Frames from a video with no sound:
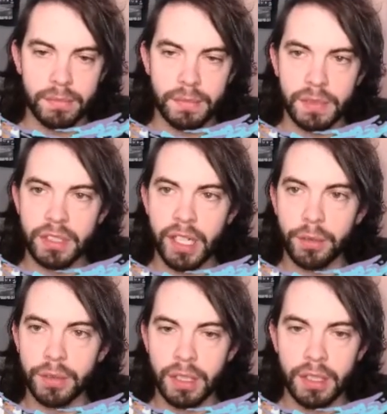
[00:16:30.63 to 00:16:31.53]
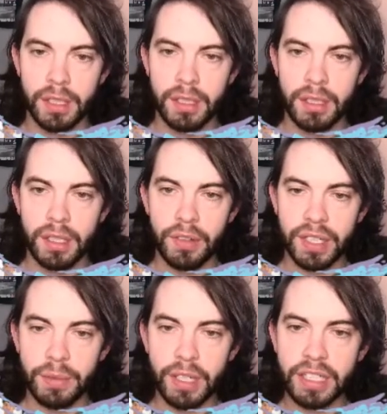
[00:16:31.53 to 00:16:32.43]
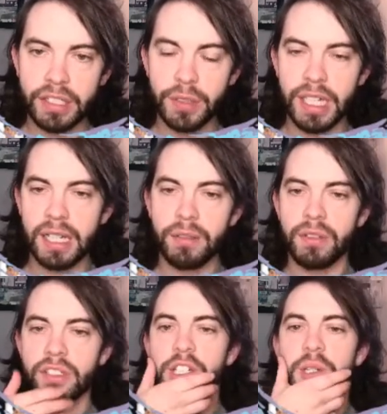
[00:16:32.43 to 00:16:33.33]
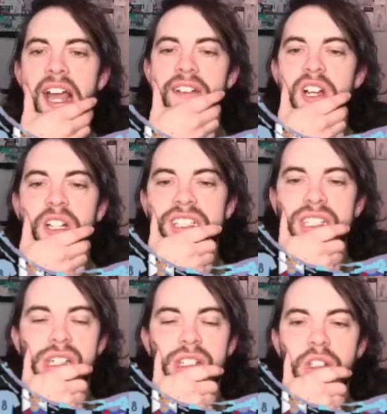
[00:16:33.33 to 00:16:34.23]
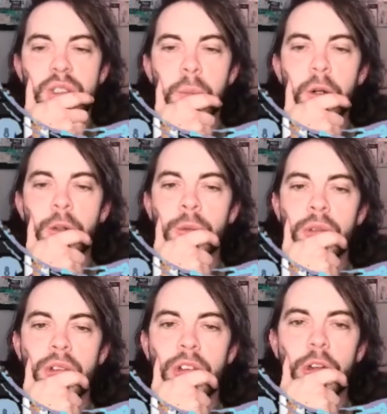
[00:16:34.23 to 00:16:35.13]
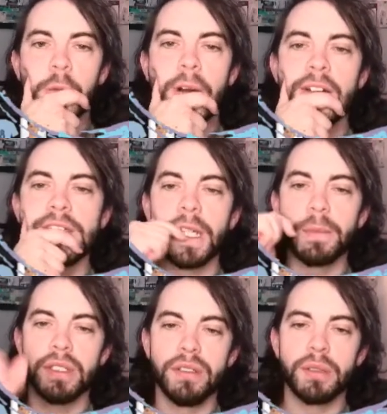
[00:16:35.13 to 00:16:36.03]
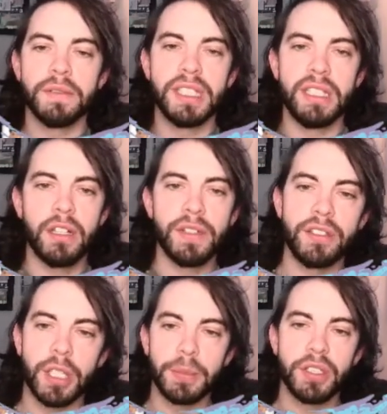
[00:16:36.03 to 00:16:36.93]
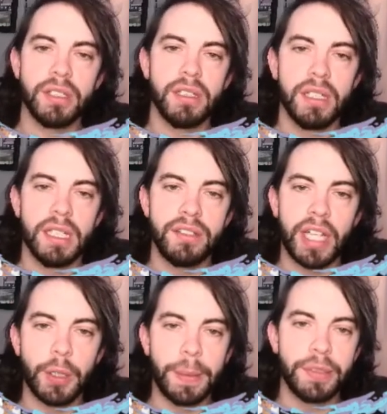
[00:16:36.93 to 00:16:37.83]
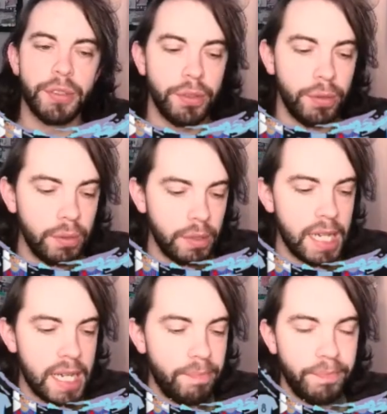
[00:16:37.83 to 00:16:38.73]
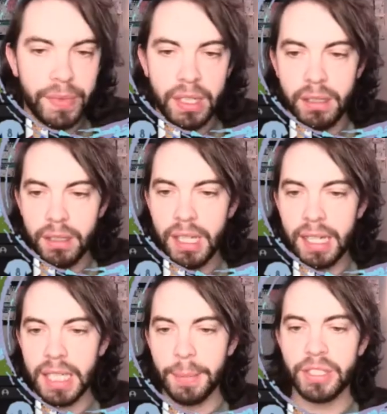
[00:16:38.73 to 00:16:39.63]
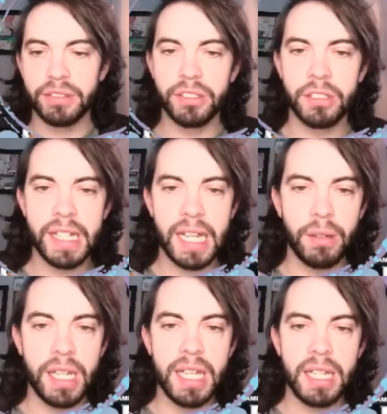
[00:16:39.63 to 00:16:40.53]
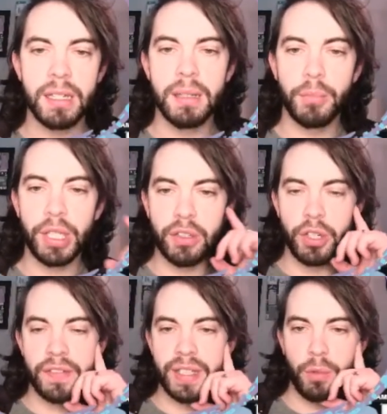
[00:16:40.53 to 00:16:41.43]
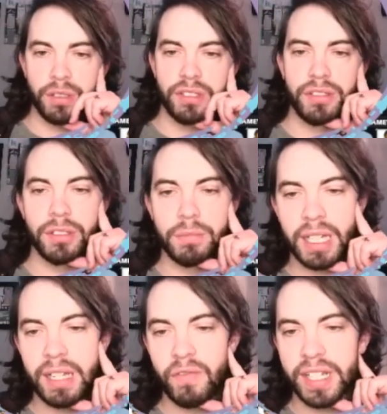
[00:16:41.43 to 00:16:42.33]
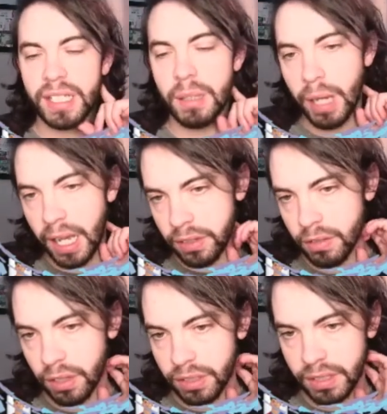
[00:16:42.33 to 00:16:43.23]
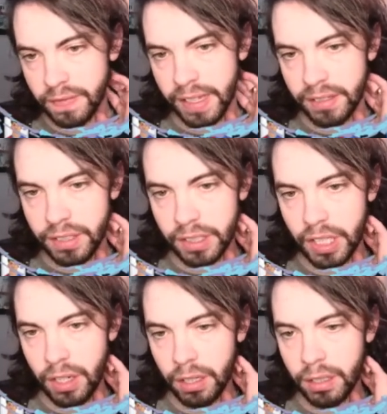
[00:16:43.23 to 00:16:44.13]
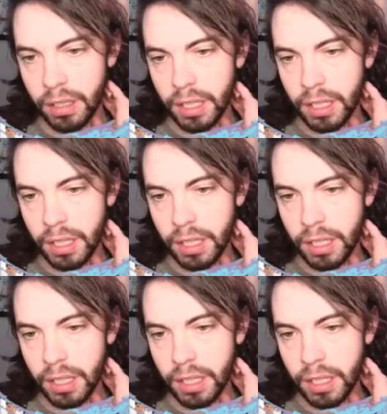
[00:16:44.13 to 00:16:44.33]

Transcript: So another thing we're going to do now, so Eric Garcia has got the ball. Where are his options? Obviously, the obvious option is to go up to Adama Traore out here. But he could, if he wanted to, play a risky pass across his defence to De Jong